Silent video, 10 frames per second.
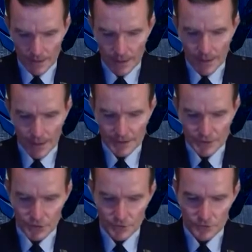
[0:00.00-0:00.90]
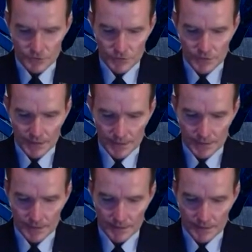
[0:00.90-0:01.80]
And
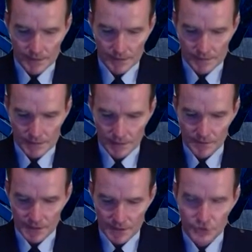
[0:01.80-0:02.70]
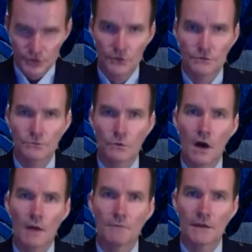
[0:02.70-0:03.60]
it's clear that he chose
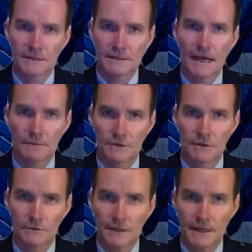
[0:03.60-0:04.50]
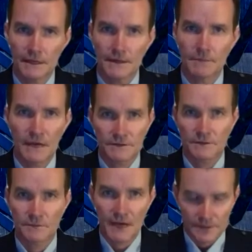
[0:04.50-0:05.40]
Rob because he absolutely needed the best of
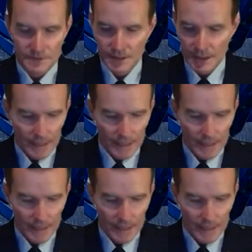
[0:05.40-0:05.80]
the best.